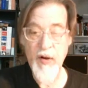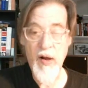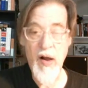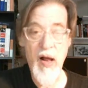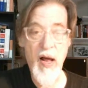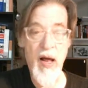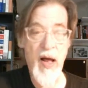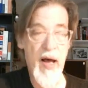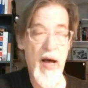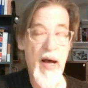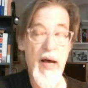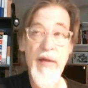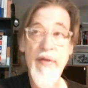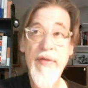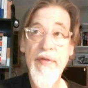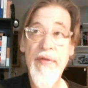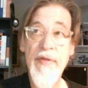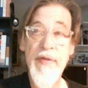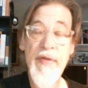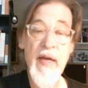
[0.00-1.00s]
Thank you very
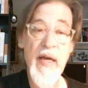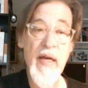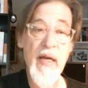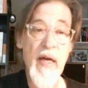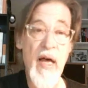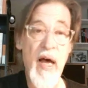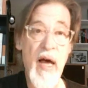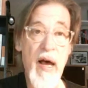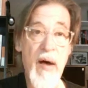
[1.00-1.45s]
much.